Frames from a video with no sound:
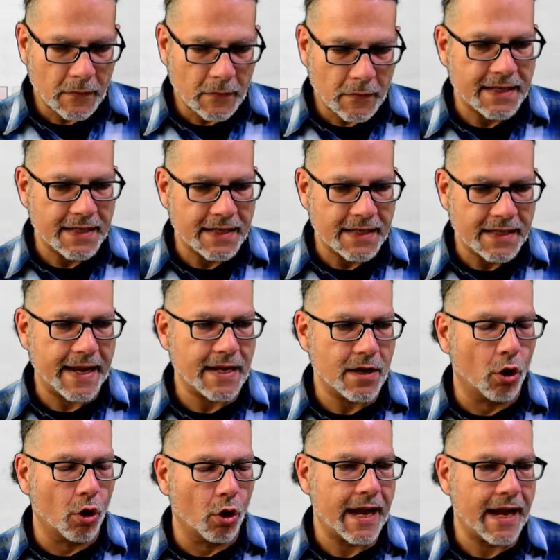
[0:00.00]
I say
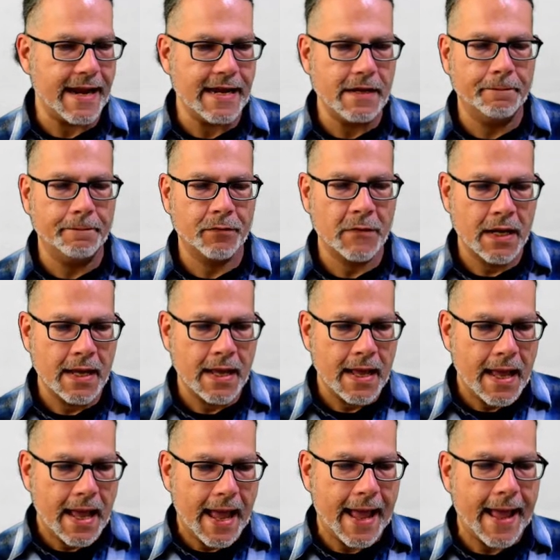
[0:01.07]
OK,
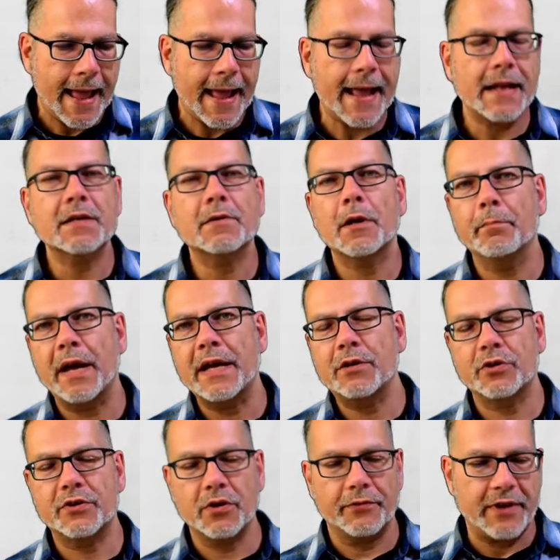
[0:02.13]
and
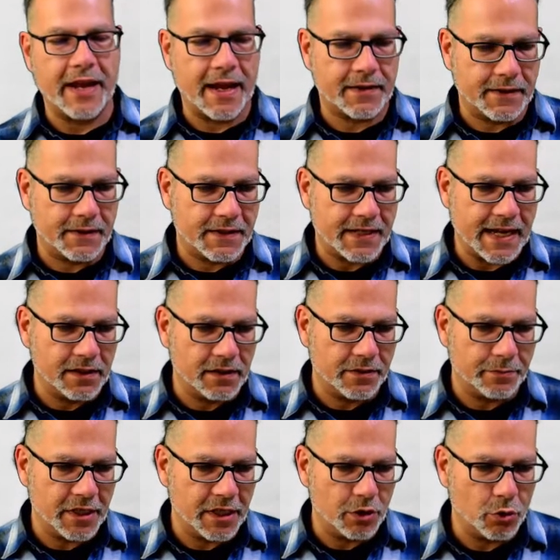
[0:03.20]
Microsoft Access tells
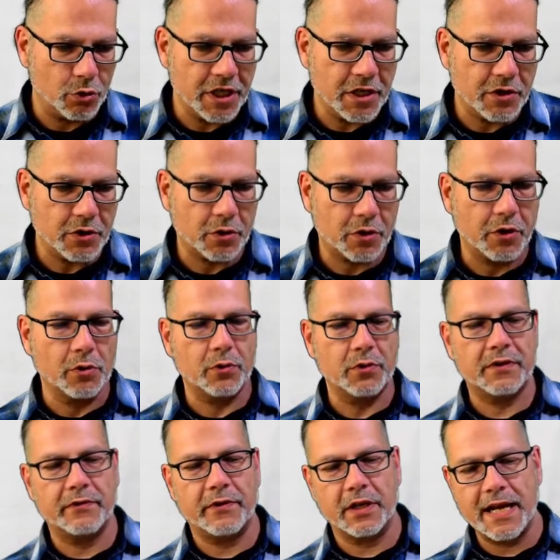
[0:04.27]
me you need to
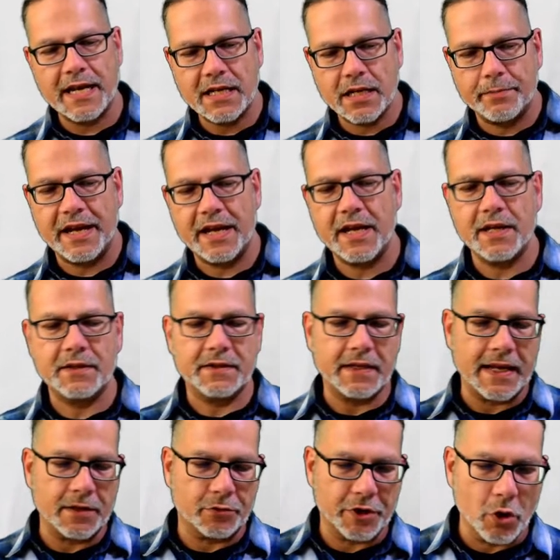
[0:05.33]
close the database
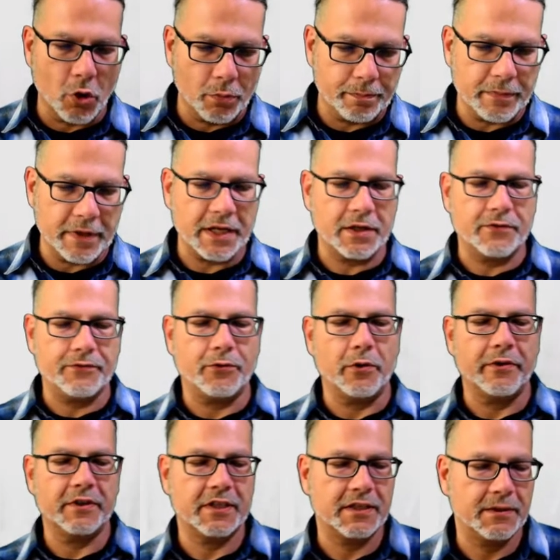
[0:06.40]
and reopen it for
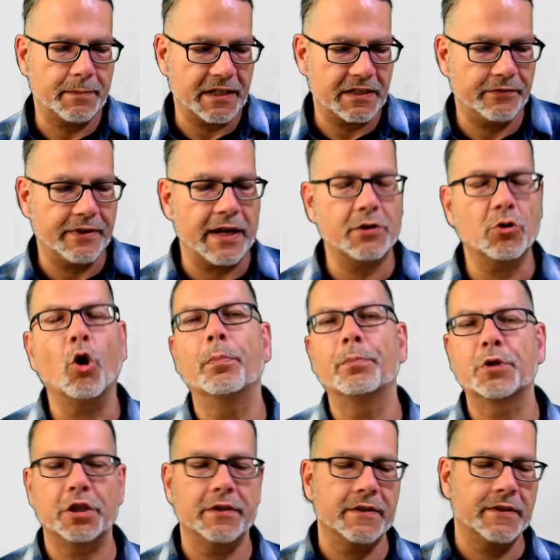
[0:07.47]
the specified
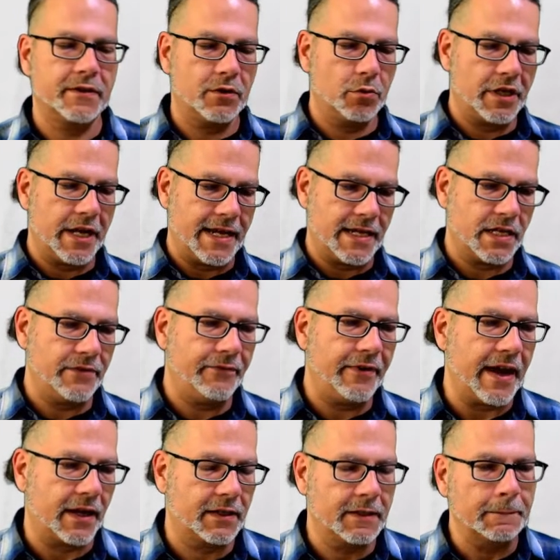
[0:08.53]
options to take
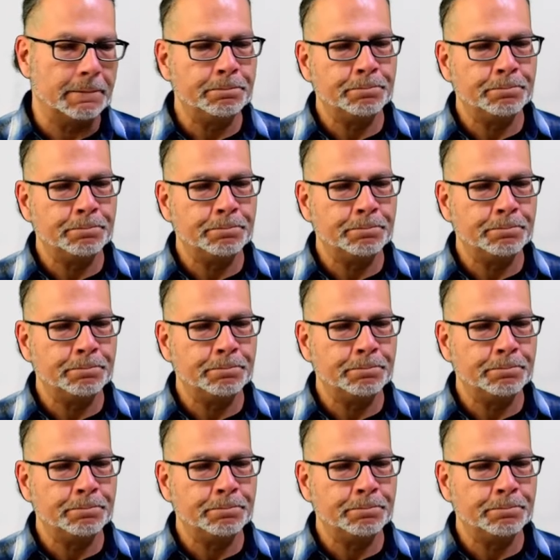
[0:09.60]
effect.